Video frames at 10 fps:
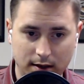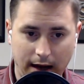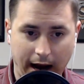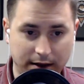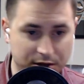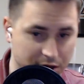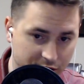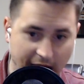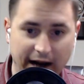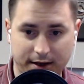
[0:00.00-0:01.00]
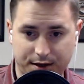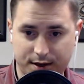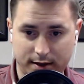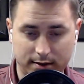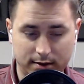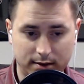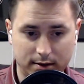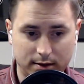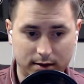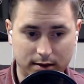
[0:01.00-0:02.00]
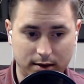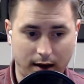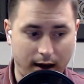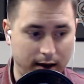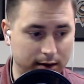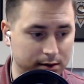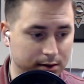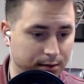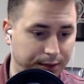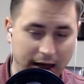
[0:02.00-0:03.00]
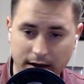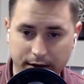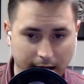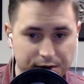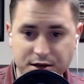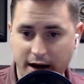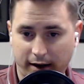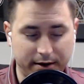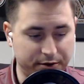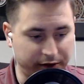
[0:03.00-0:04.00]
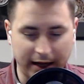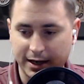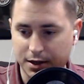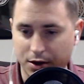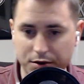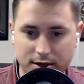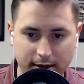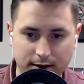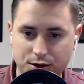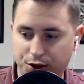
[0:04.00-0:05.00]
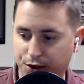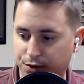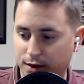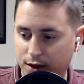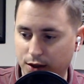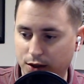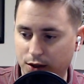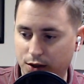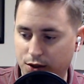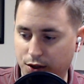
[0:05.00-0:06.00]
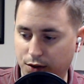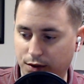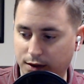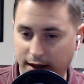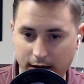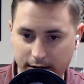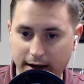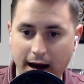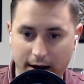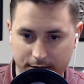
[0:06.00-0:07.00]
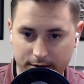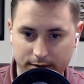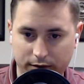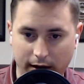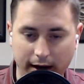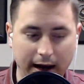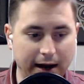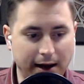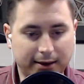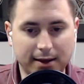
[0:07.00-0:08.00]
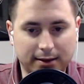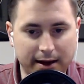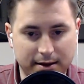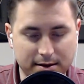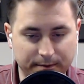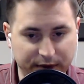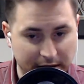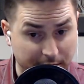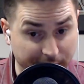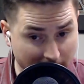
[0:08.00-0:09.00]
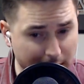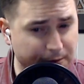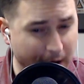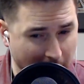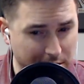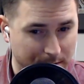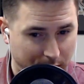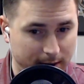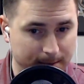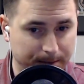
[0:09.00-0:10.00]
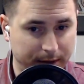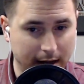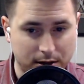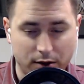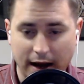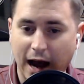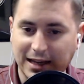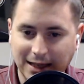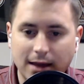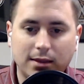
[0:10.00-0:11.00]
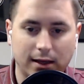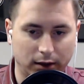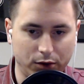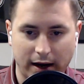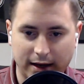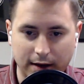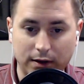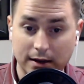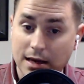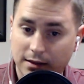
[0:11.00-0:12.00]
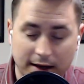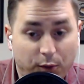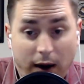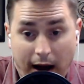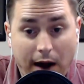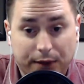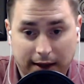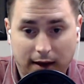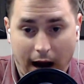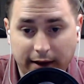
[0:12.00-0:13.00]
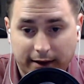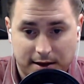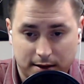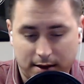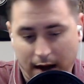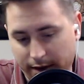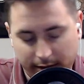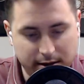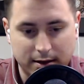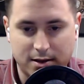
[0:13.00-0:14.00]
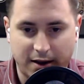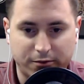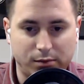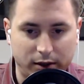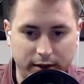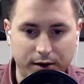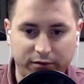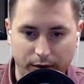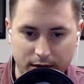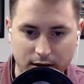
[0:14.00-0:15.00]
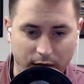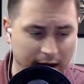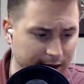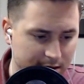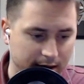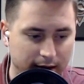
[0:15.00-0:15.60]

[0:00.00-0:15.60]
and the Socratics, uh, Plato and Aristotle, and he's relating those things to to the here and now, right? And I think that is that's very valuable. And so I, I get the allure. I get that's why I would I listen to that. I listen to Stefan Molyneux every once in a while. I listen to